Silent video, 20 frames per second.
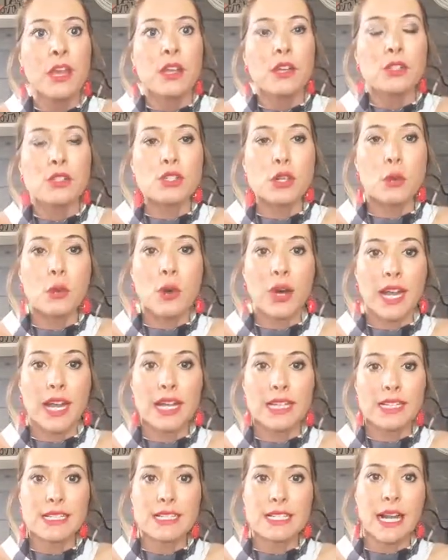So what
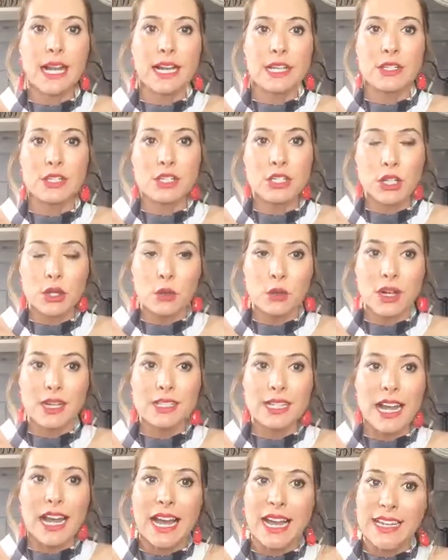I decided to do was
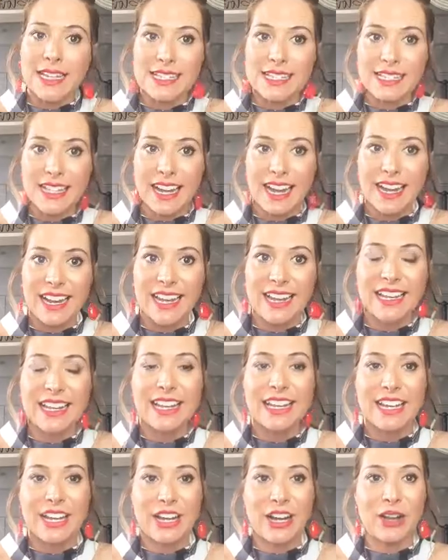I decided,
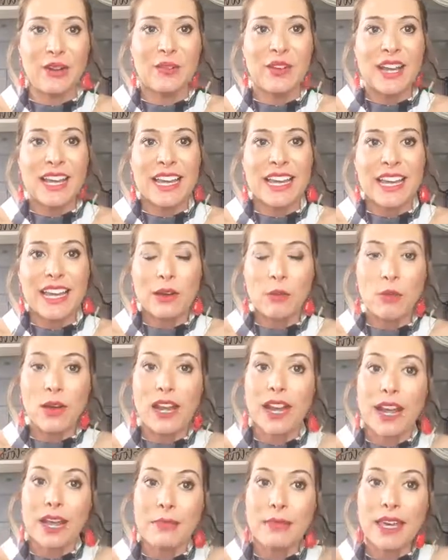when
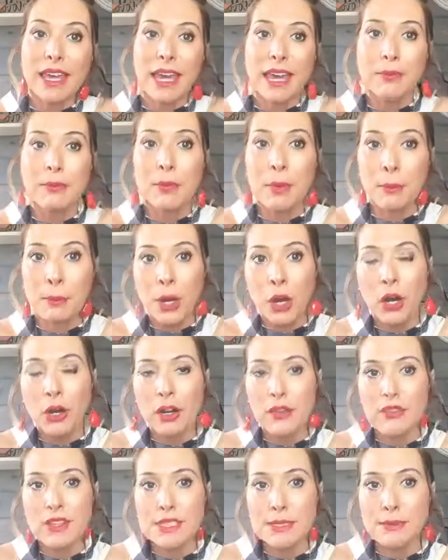I became a part
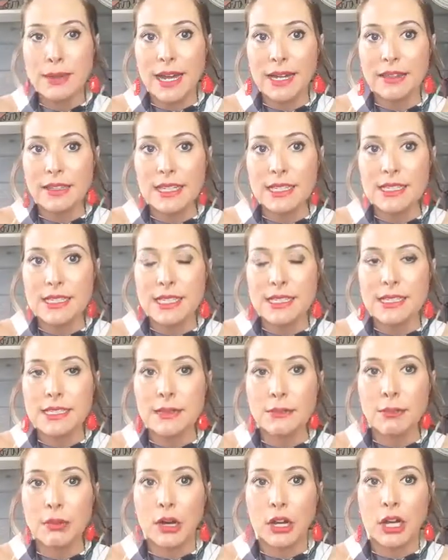of this My Lead
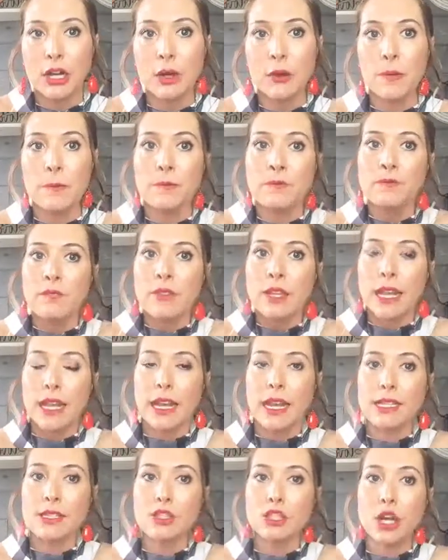System Pro, and
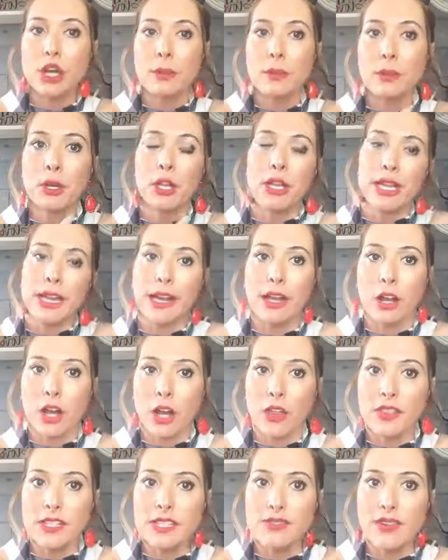I started putting out all
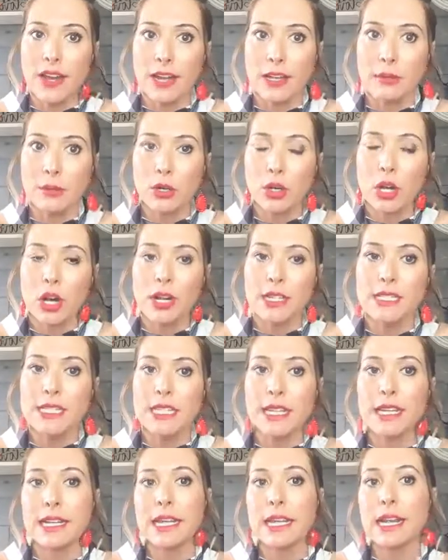this valuable
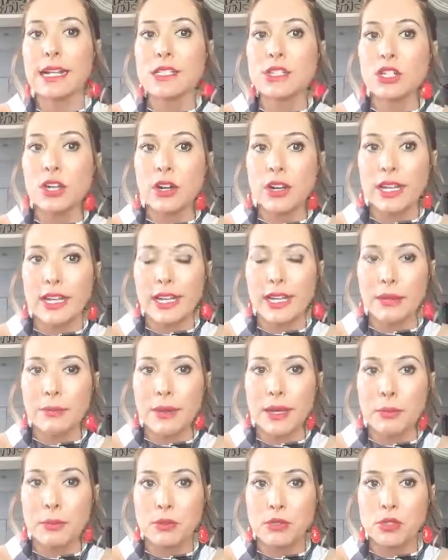content, and I started getting
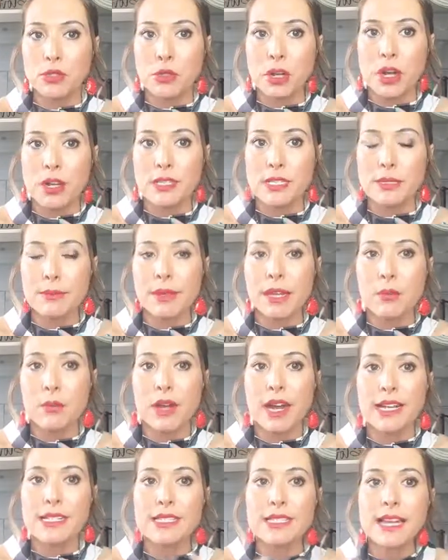people drawn to me, what
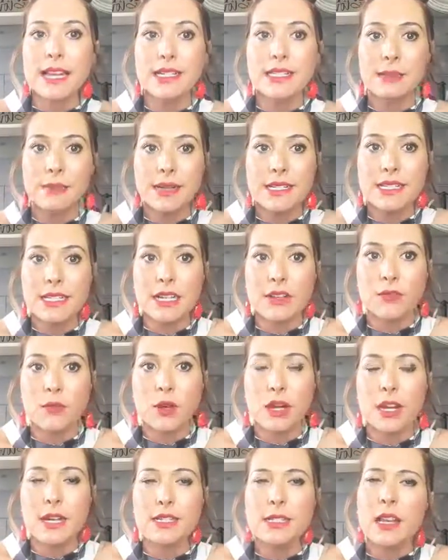I said to myself
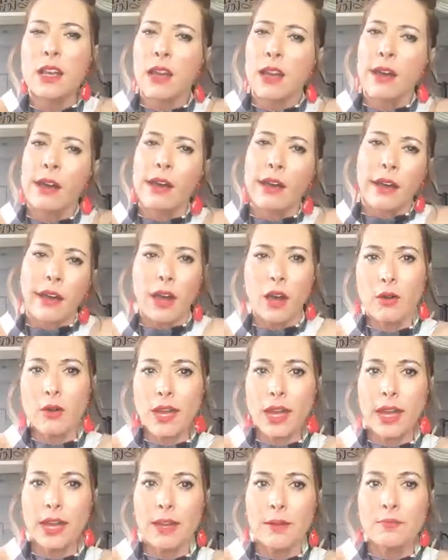was,
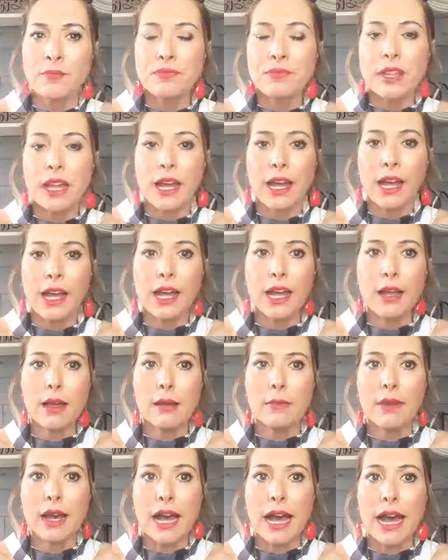okay,
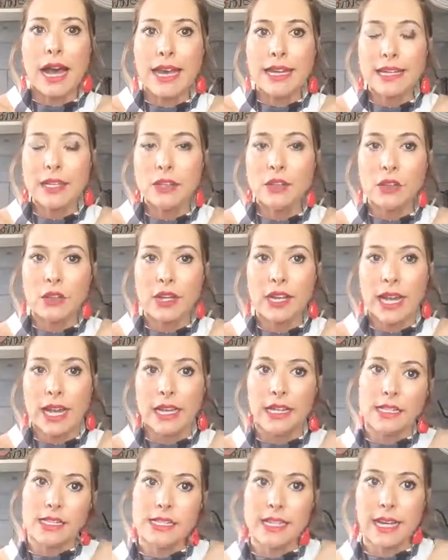I can create
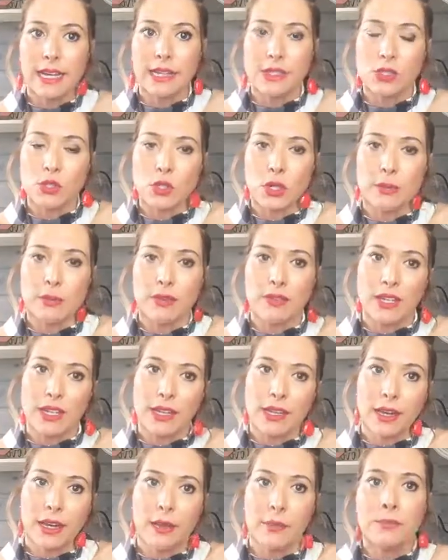a second stream of
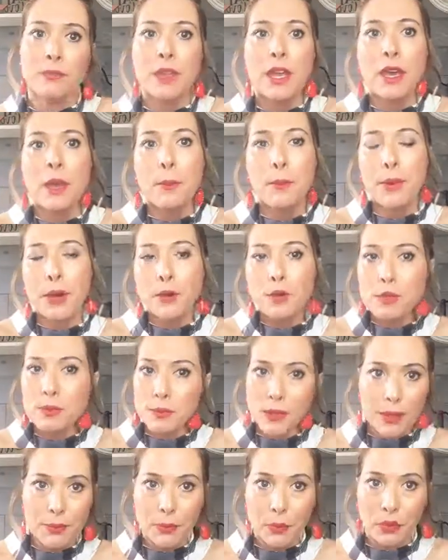income. Most
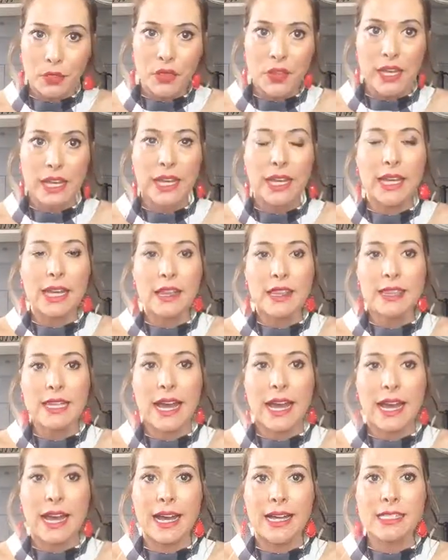people think
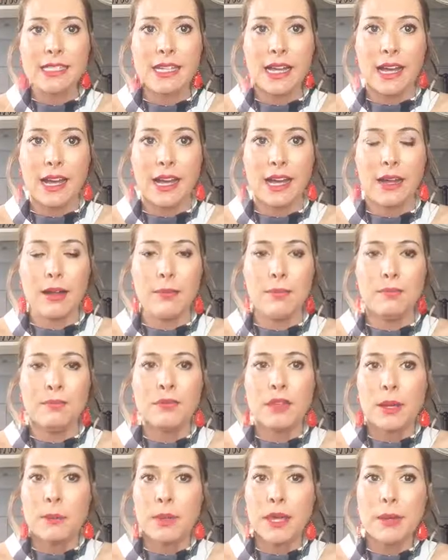that
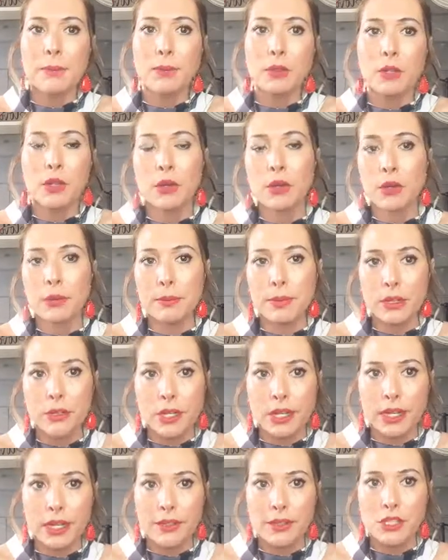people who are
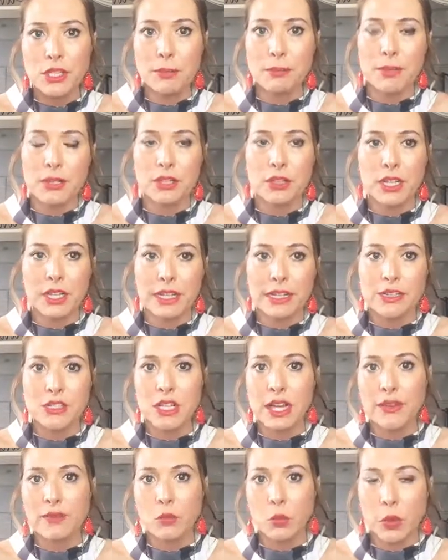millionaires and billionaires
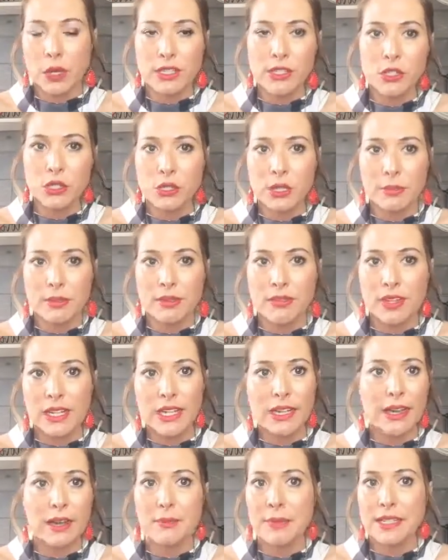have one stream of
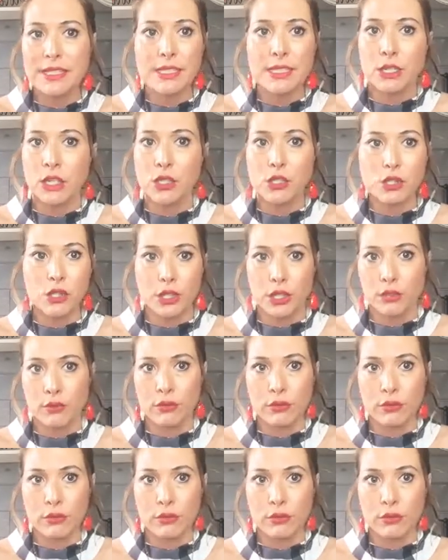income. That's not true.